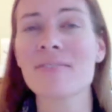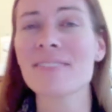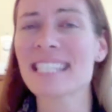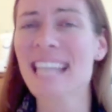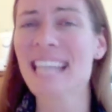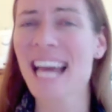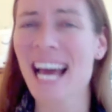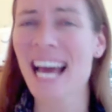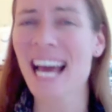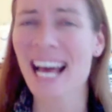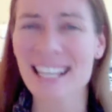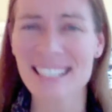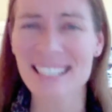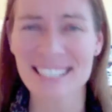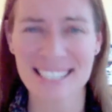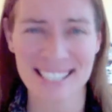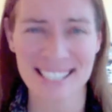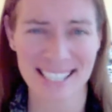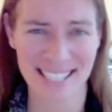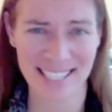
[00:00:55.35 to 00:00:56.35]

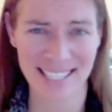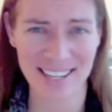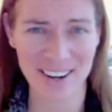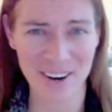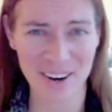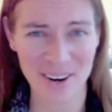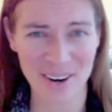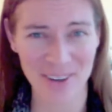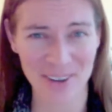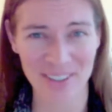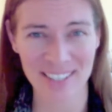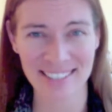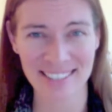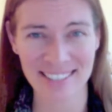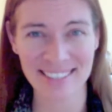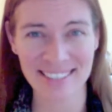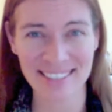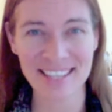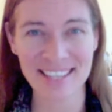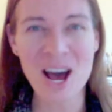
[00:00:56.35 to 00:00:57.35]
talented
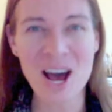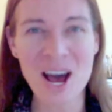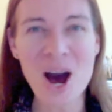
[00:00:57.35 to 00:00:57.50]
artists,